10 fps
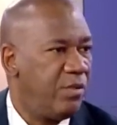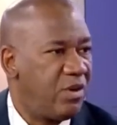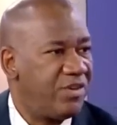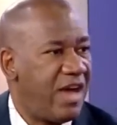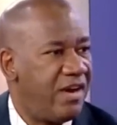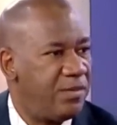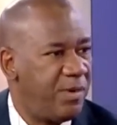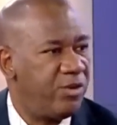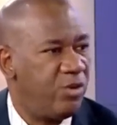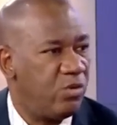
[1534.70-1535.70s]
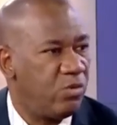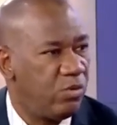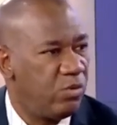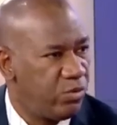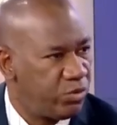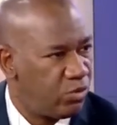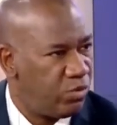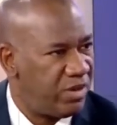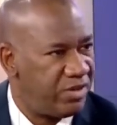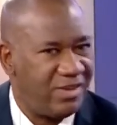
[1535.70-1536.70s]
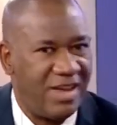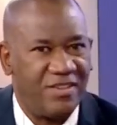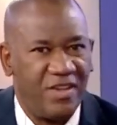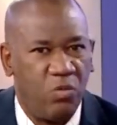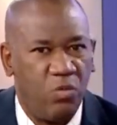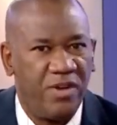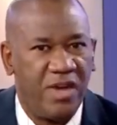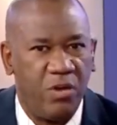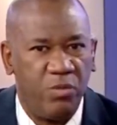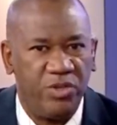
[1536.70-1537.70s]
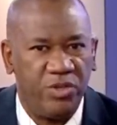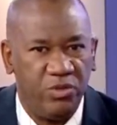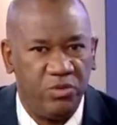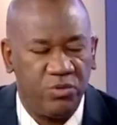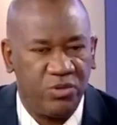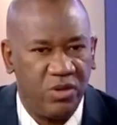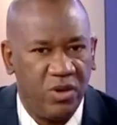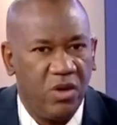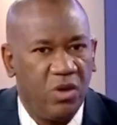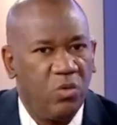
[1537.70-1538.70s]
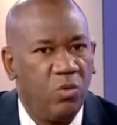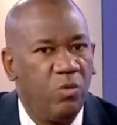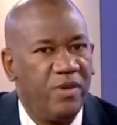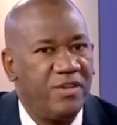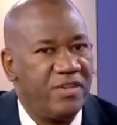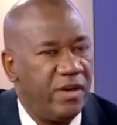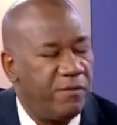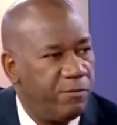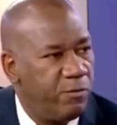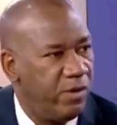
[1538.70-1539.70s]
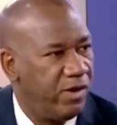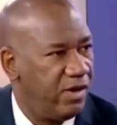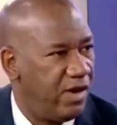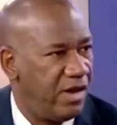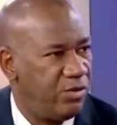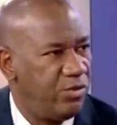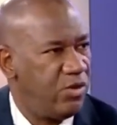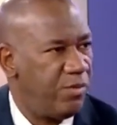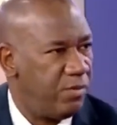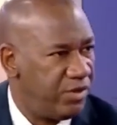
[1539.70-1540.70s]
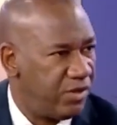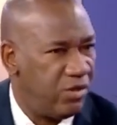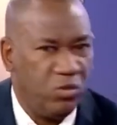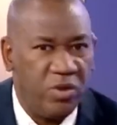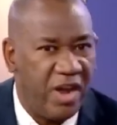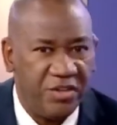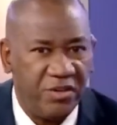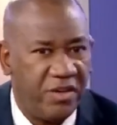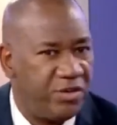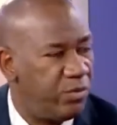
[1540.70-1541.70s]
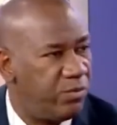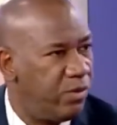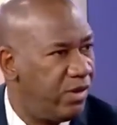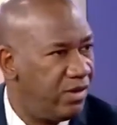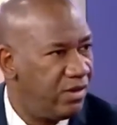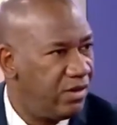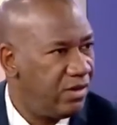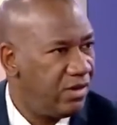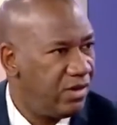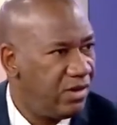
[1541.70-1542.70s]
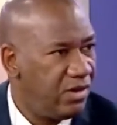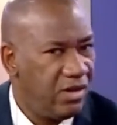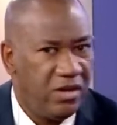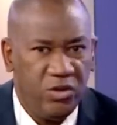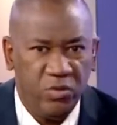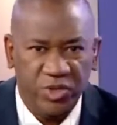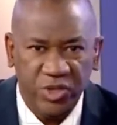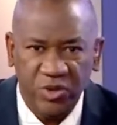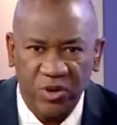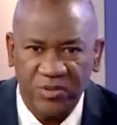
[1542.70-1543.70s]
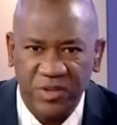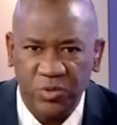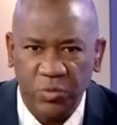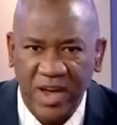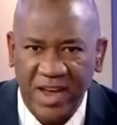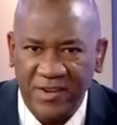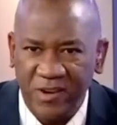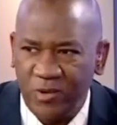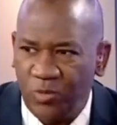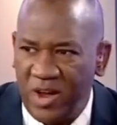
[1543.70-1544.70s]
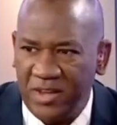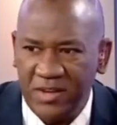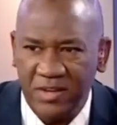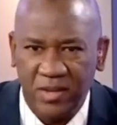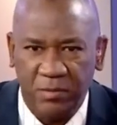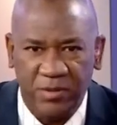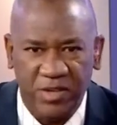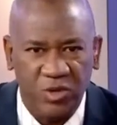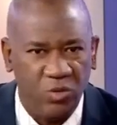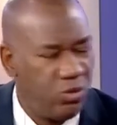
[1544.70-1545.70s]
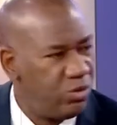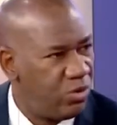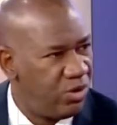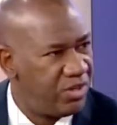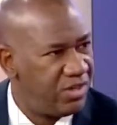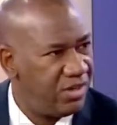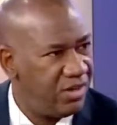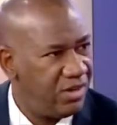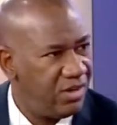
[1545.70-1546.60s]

because I respect your rules so much, there's a word I wish to use. Who is a fool? I took your permission. No Nigerian is a fool. You cheat us this way and tell us, go and get interpretation, go to court.